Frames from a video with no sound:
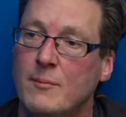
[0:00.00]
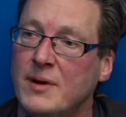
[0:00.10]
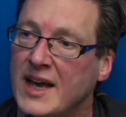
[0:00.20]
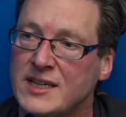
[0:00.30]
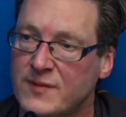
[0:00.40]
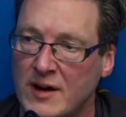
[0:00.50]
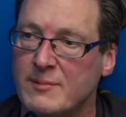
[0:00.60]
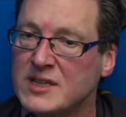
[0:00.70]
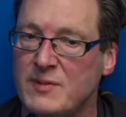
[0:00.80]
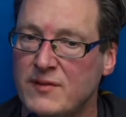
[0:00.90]
But it
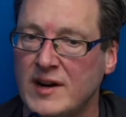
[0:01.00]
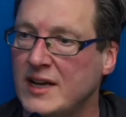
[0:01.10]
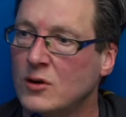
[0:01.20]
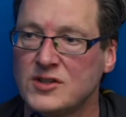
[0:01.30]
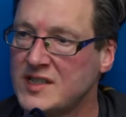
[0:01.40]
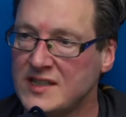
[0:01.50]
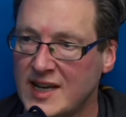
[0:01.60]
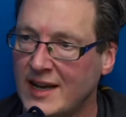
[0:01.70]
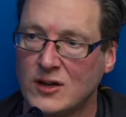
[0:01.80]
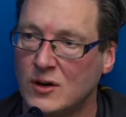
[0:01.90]
must be very, not just in
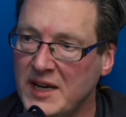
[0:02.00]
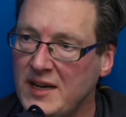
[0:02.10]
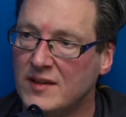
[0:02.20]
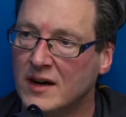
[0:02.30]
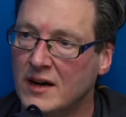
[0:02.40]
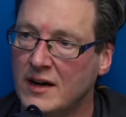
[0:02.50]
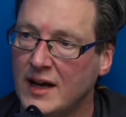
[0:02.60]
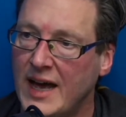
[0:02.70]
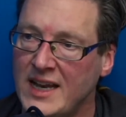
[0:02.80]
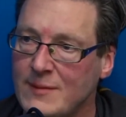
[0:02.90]
telecom either.
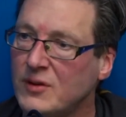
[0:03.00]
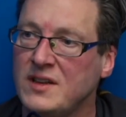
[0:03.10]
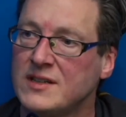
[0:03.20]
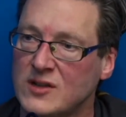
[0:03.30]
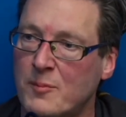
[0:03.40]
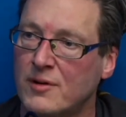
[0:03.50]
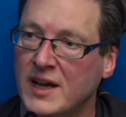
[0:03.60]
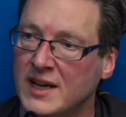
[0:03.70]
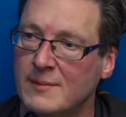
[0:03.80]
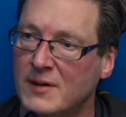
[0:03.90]
Anybody that's
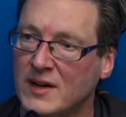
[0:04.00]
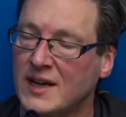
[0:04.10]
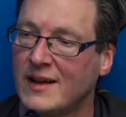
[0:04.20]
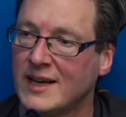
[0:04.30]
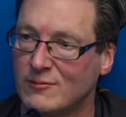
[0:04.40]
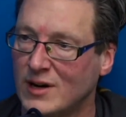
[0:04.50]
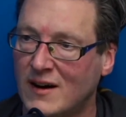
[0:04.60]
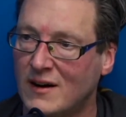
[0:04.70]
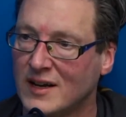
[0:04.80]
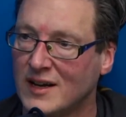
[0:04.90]
operating in a market like
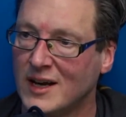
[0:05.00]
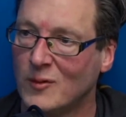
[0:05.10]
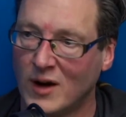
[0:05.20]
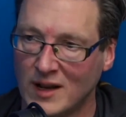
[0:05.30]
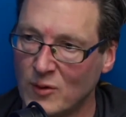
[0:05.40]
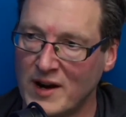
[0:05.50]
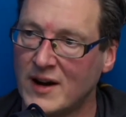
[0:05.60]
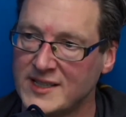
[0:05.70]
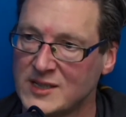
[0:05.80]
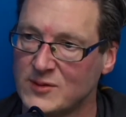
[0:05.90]
Iraq, when
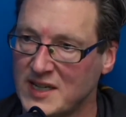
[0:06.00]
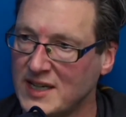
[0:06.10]
ISIS was in